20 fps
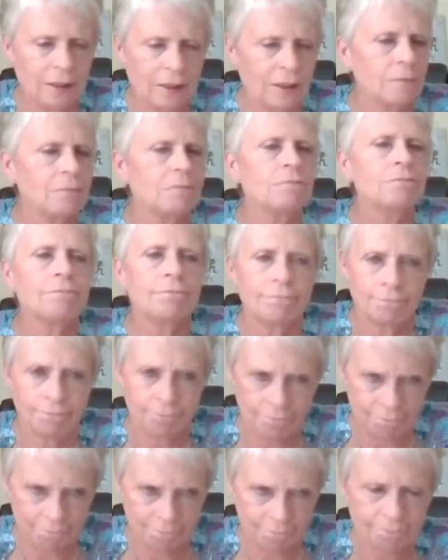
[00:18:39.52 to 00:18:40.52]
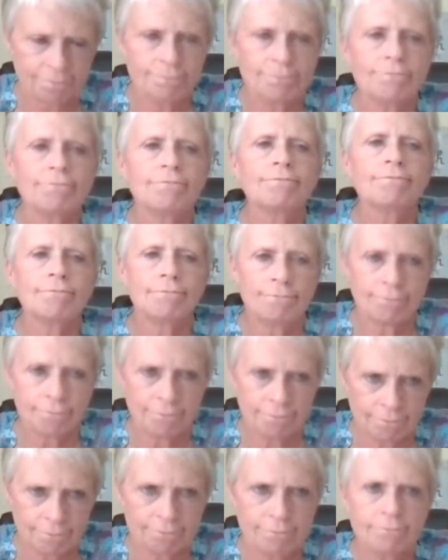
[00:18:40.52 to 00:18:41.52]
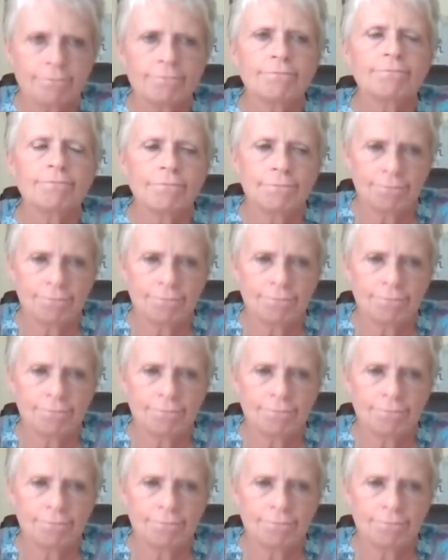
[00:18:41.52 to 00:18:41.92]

how you're going to reap them, just that you